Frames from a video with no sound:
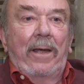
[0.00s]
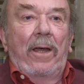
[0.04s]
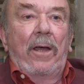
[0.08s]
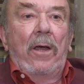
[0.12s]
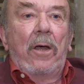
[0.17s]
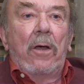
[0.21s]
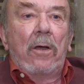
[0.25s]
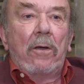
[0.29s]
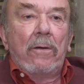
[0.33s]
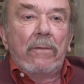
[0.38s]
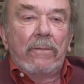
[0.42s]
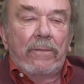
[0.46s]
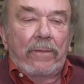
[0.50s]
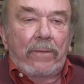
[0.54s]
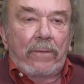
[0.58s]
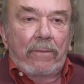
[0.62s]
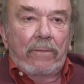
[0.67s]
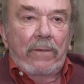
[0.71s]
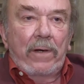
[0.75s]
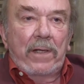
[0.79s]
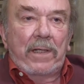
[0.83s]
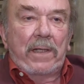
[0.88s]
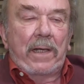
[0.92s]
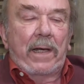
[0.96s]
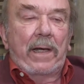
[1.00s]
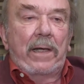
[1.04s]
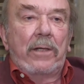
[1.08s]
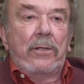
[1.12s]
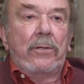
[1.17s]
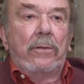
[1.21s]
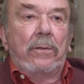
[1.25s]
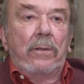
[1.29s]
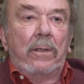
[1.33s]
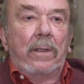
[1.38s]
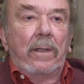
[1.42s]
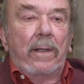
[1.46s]
of
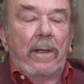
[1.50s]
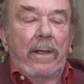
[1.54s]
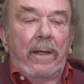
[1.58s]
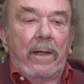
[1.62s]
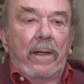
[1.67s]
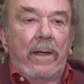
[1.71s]
residential